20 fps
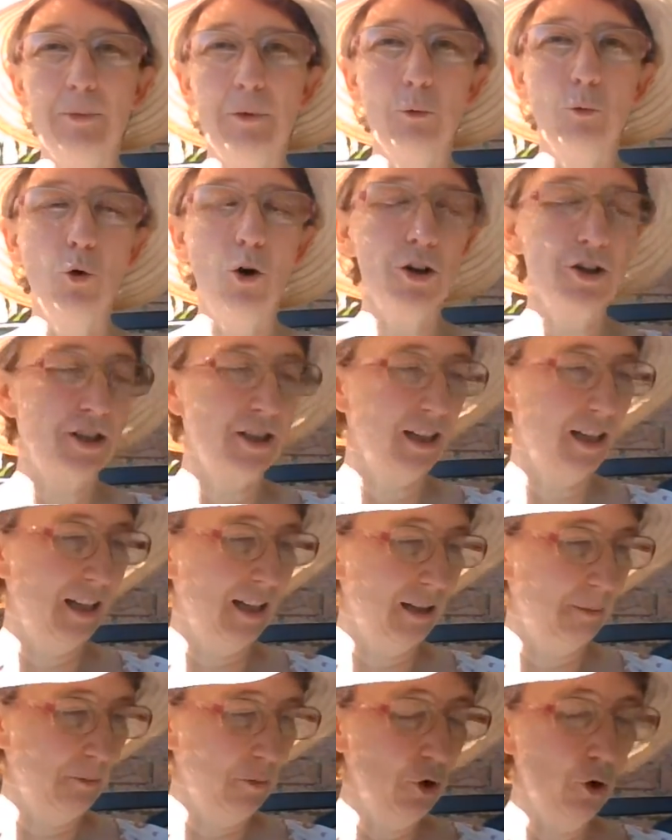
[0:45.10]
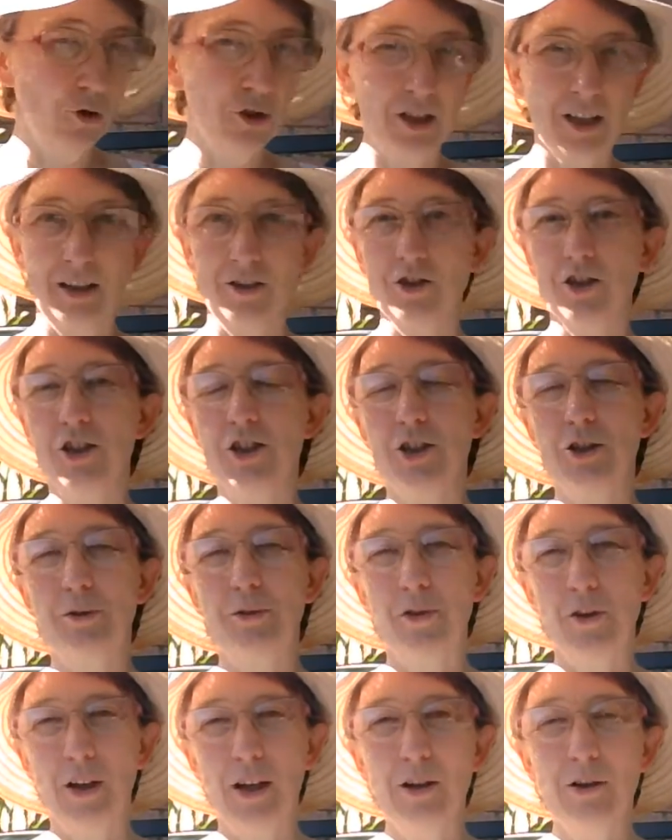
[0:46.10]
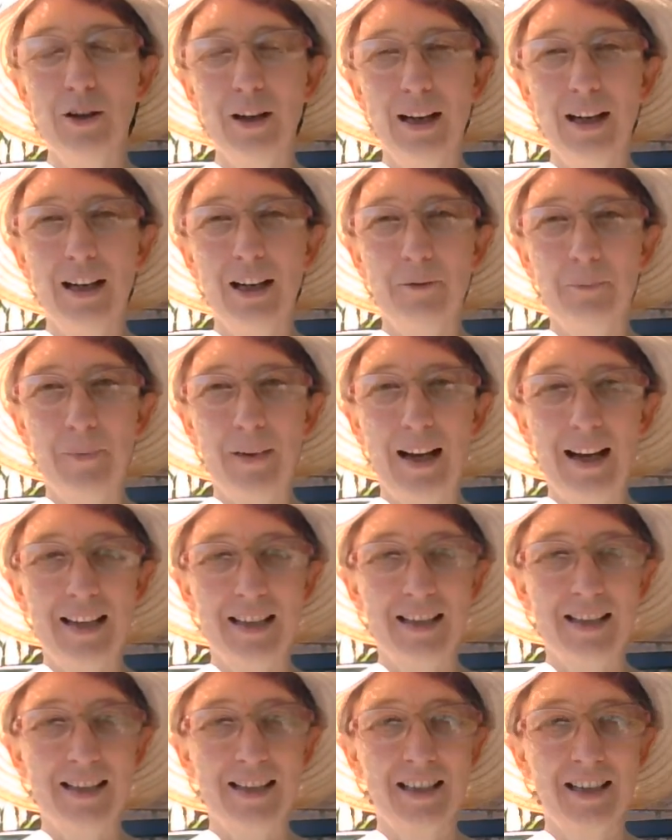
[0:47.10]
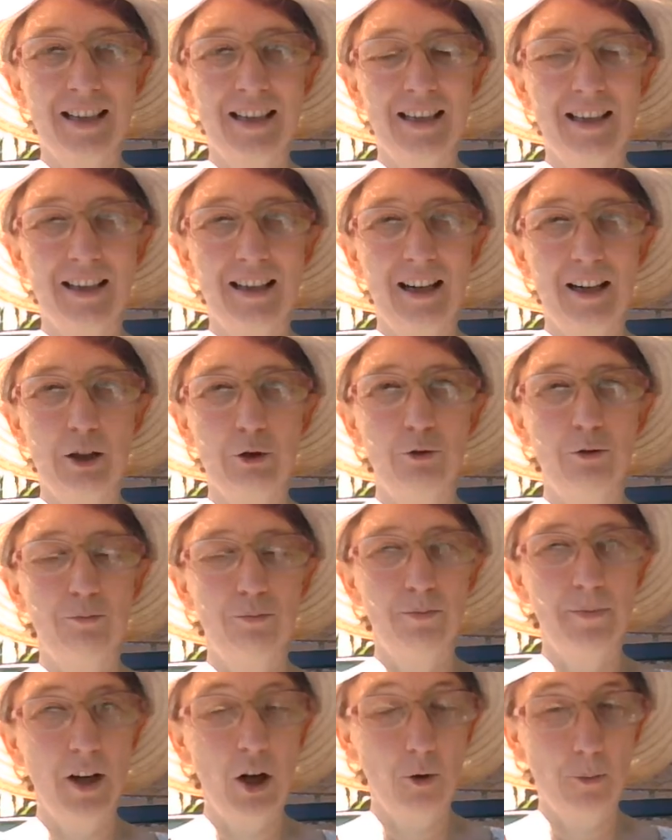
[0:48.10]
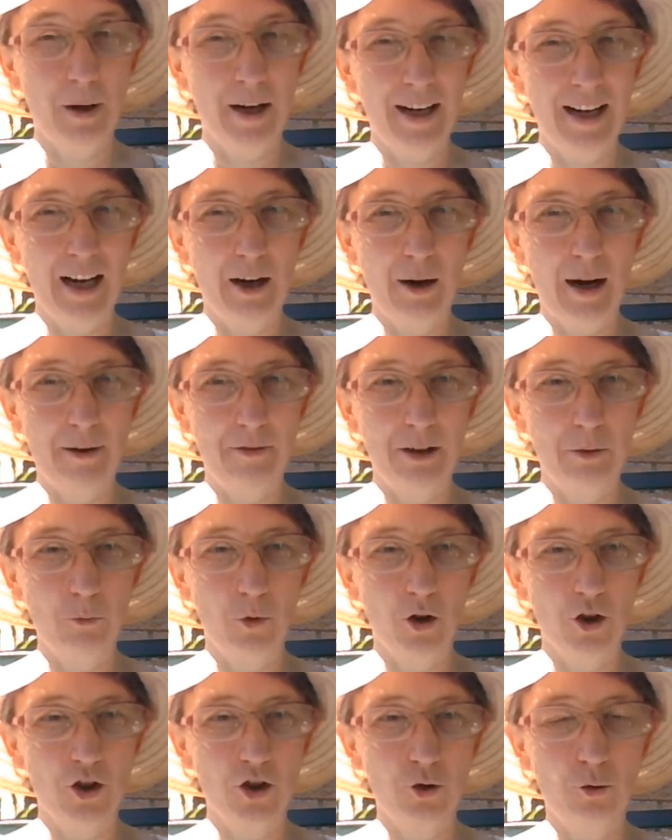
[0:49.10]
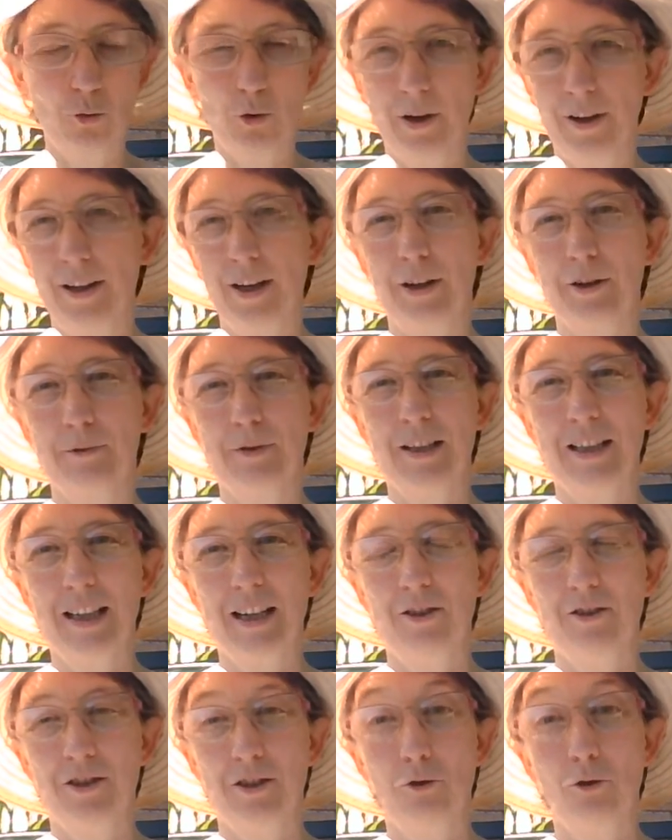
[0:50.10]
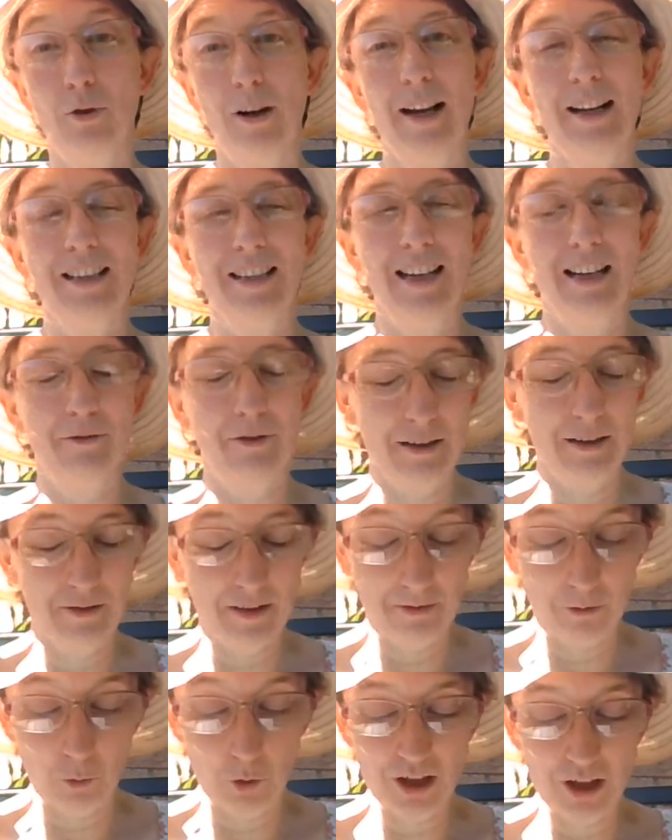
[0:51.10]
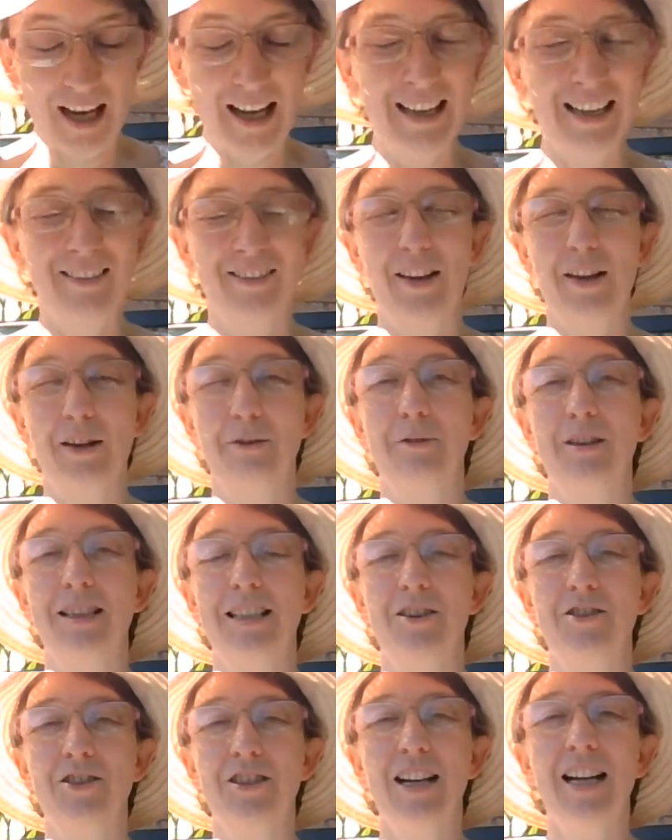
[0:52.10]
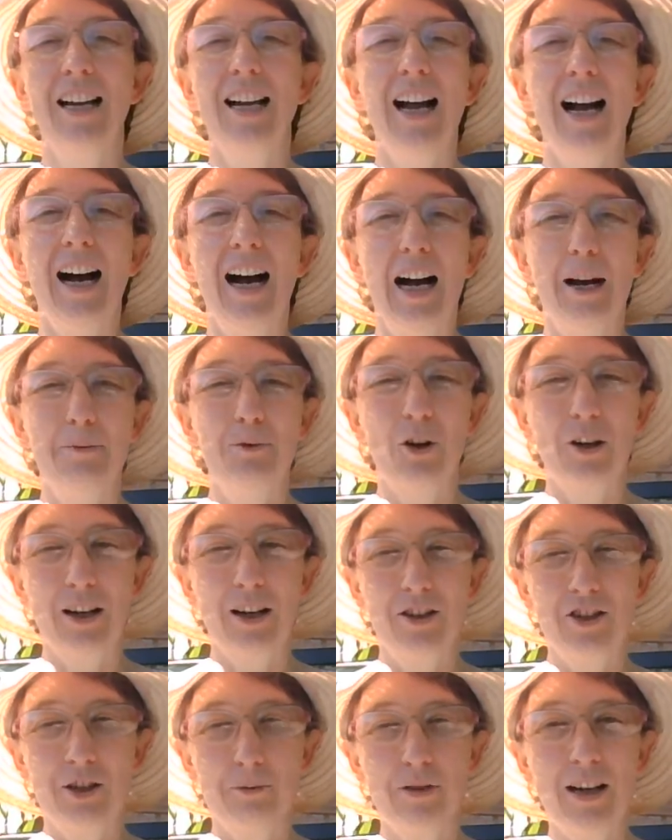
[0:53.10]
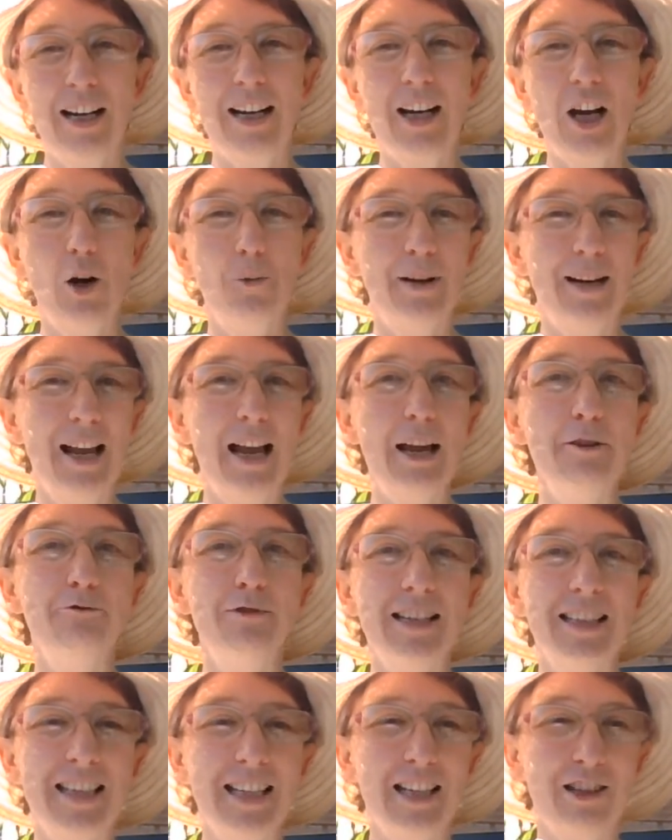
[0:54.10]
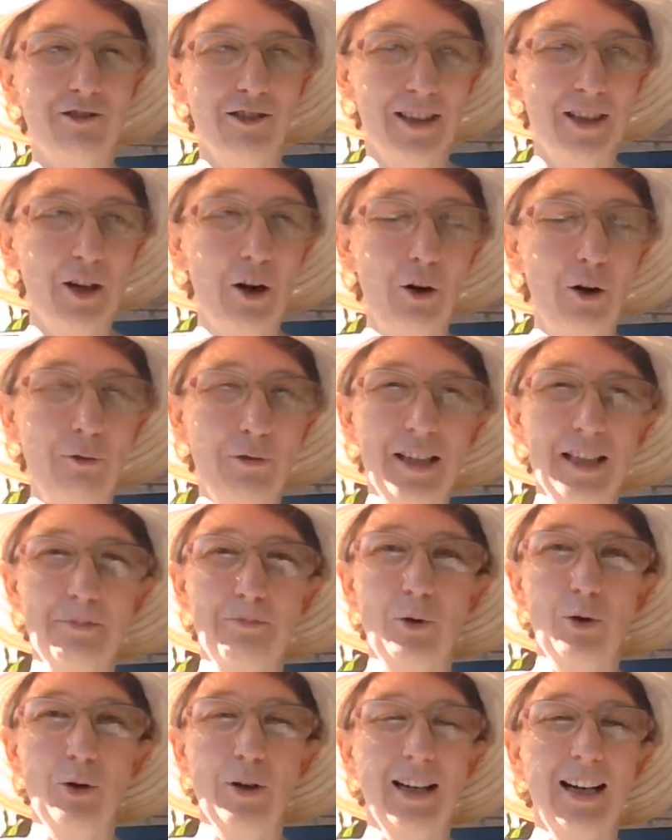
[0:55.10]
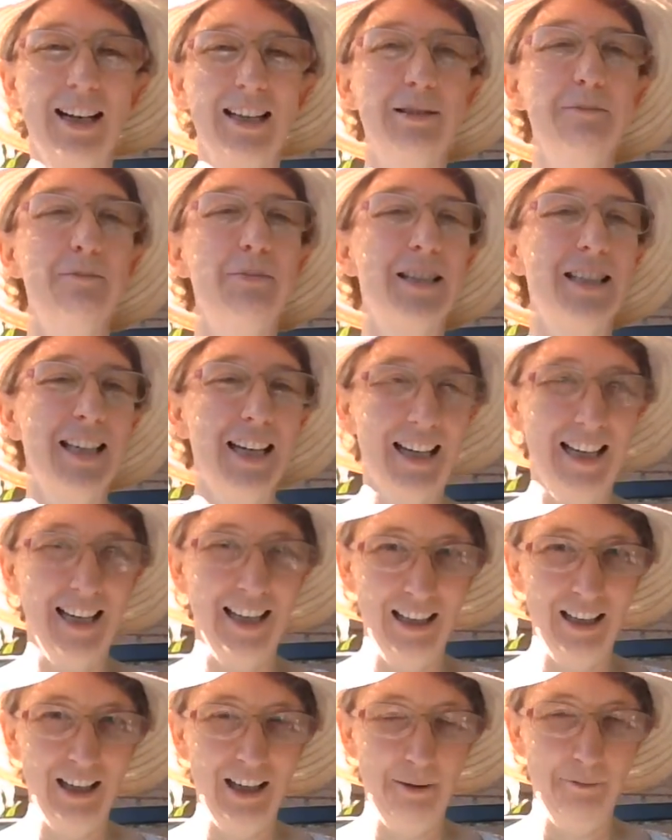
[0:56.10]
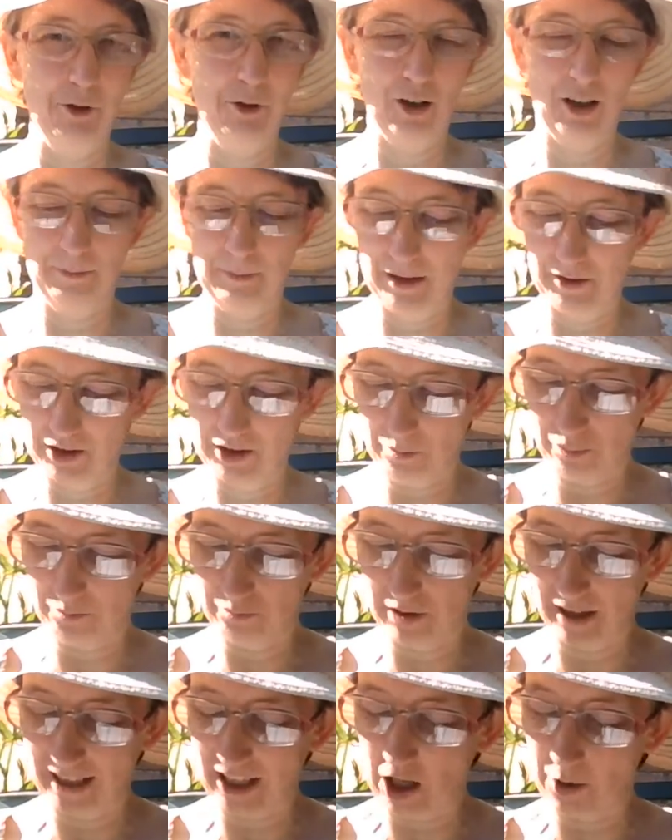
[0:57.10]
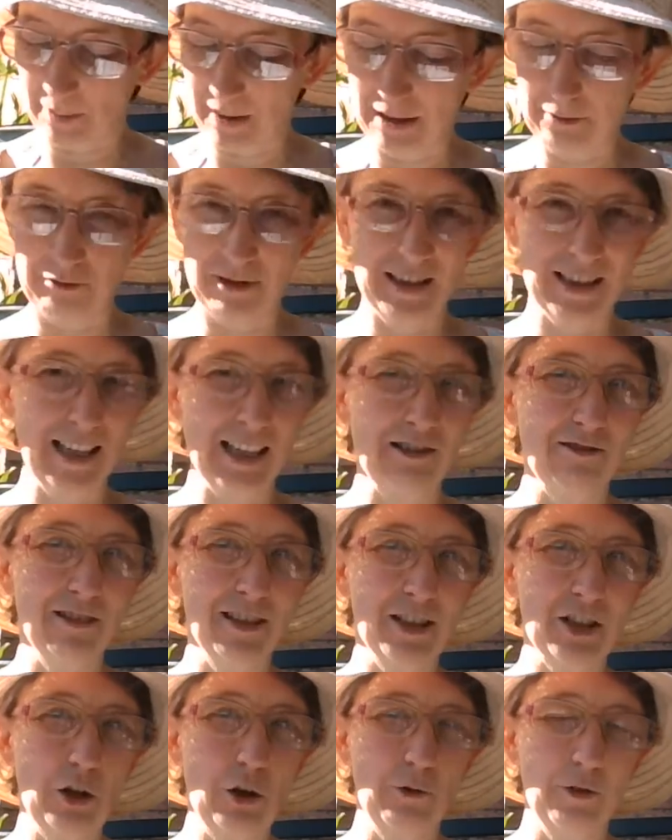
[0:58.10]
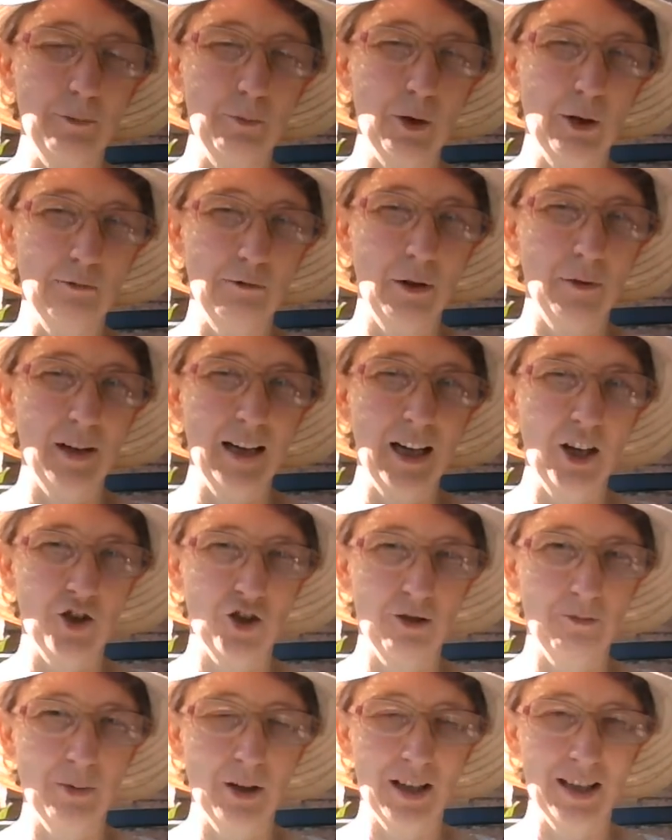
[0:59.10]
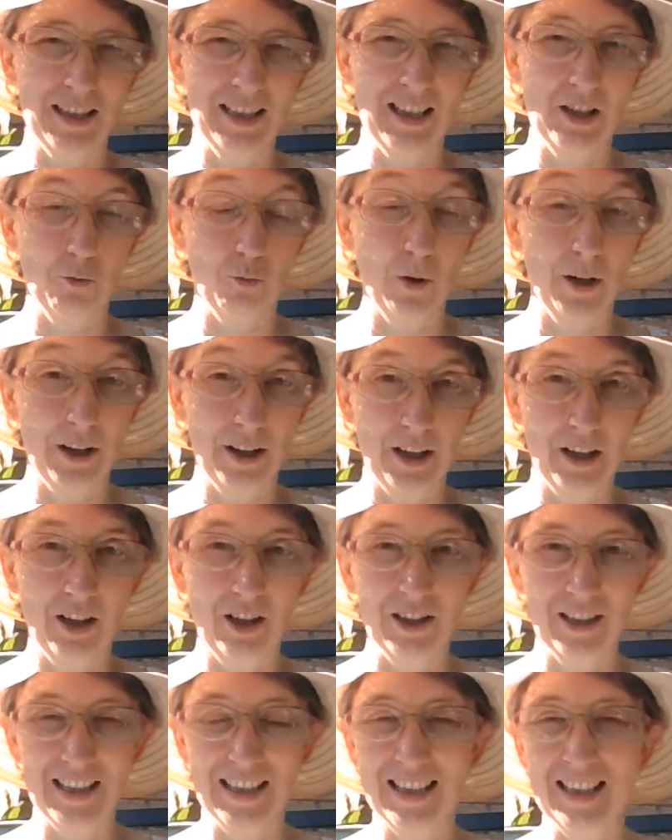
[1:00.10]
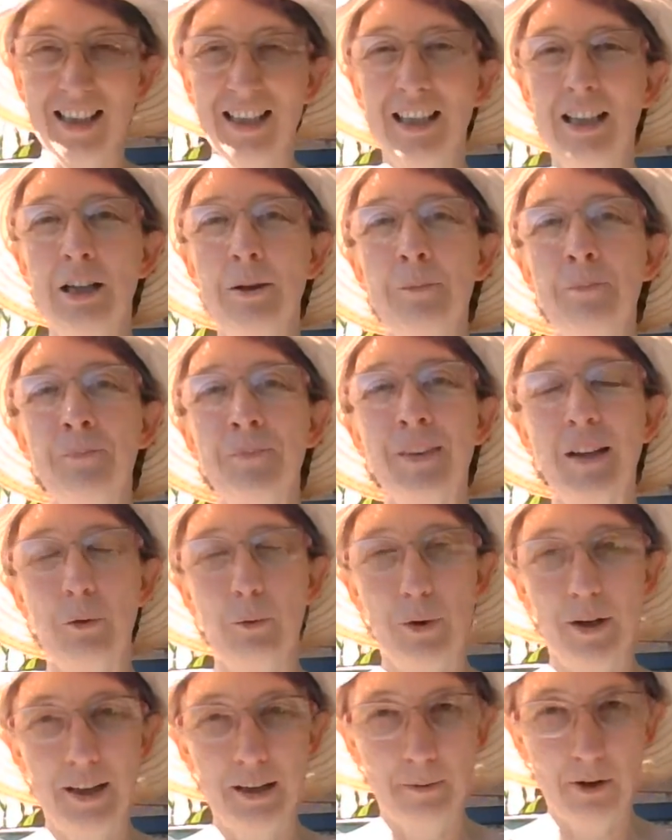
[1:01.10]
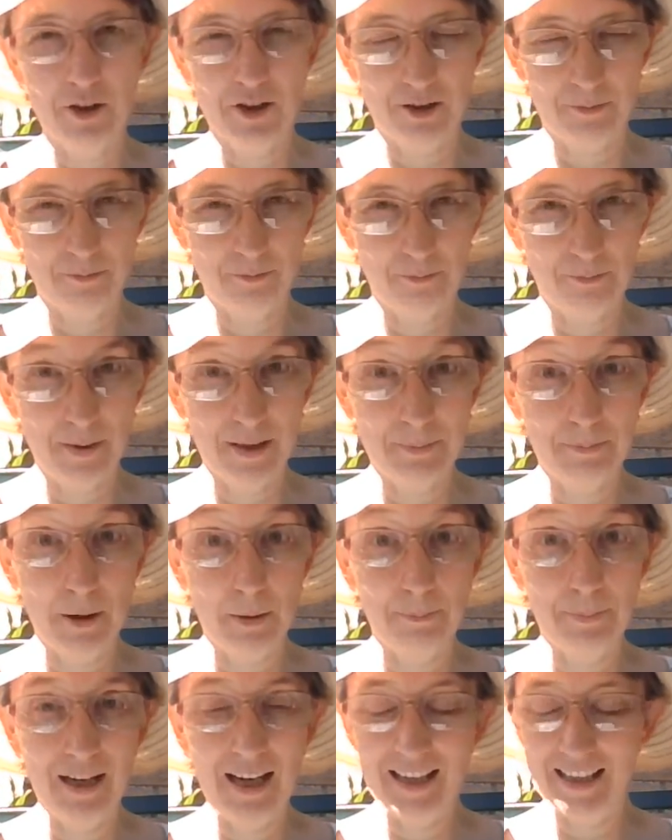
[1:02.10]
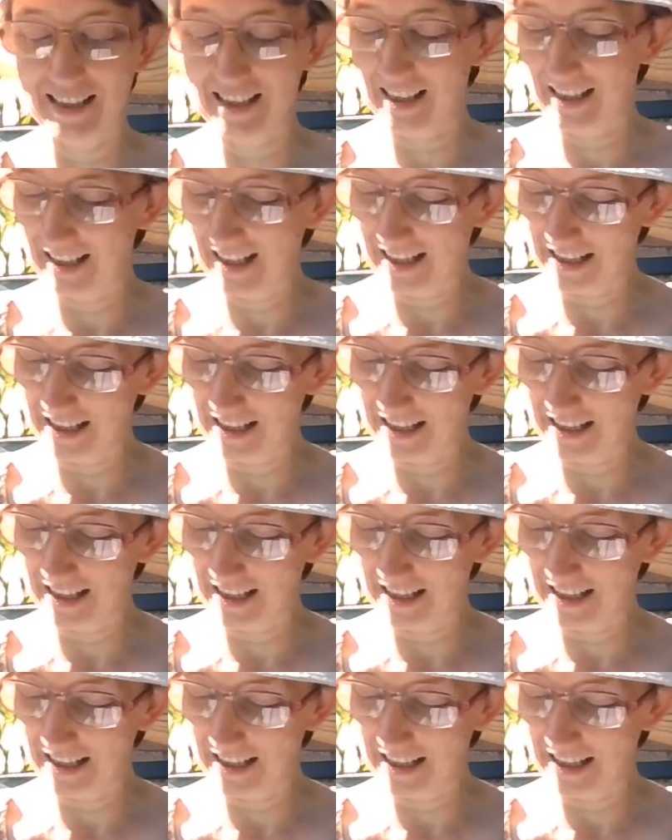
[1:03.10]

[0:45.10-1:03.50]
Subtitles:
What I'm not going to do for you, as you'll know by now having watched all of the other videos, or even if you've watched any of the other videos, I'm not going to break open every secret of this book, and in particular I'm not going to be able to break open every secret of the book of Revelation, because this is one of the hardest, one of the most perplexing